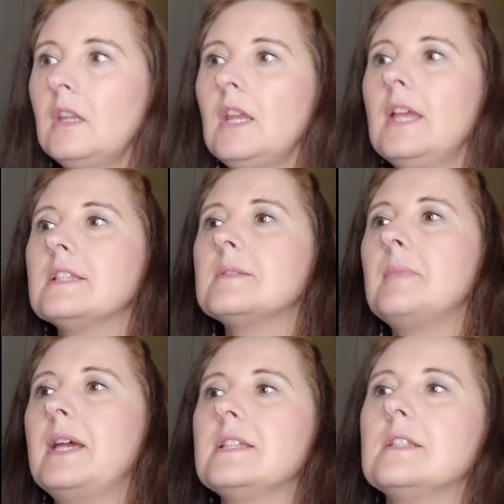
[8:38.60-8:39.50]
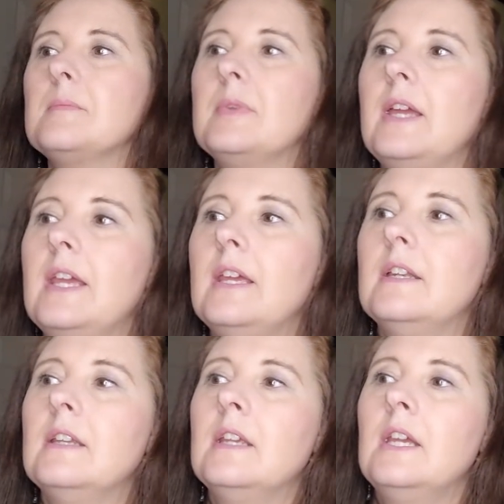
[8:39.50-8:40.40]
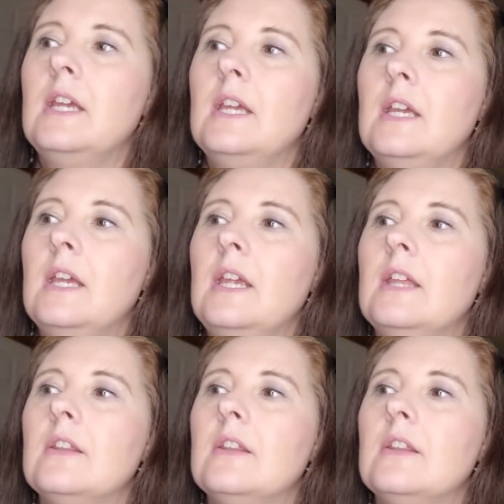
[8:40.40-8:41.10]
It's best to plant in